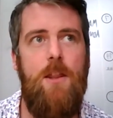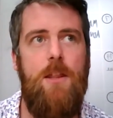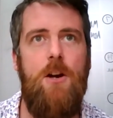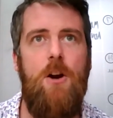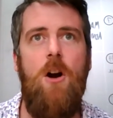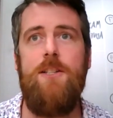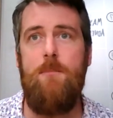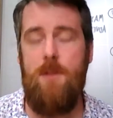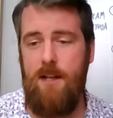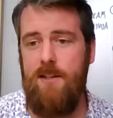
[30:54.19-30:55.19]
there are
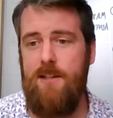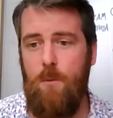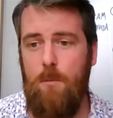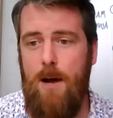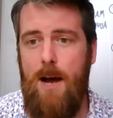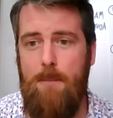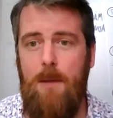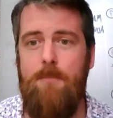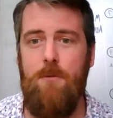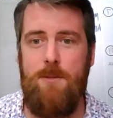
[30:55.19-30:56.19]
some things that will pop
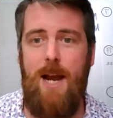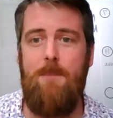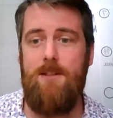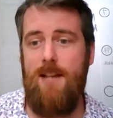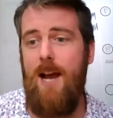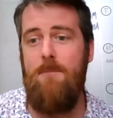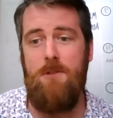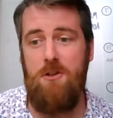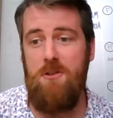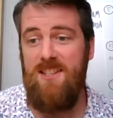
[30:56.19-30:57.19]
up from time to
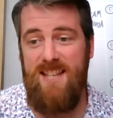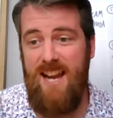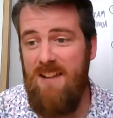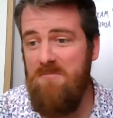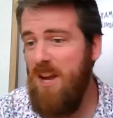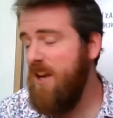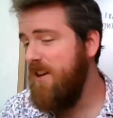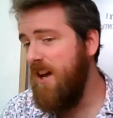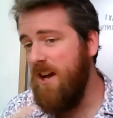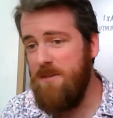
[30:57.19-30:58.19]
time during the day,
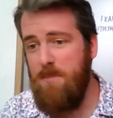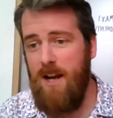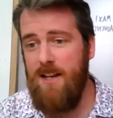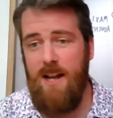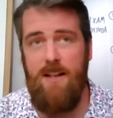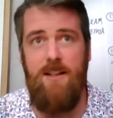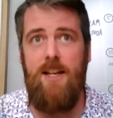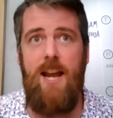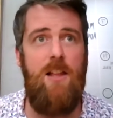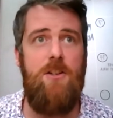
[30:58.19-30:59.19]
depending on the
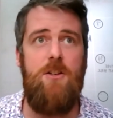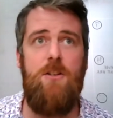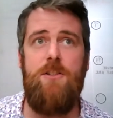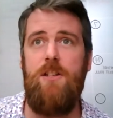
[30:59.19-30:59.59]
calendars.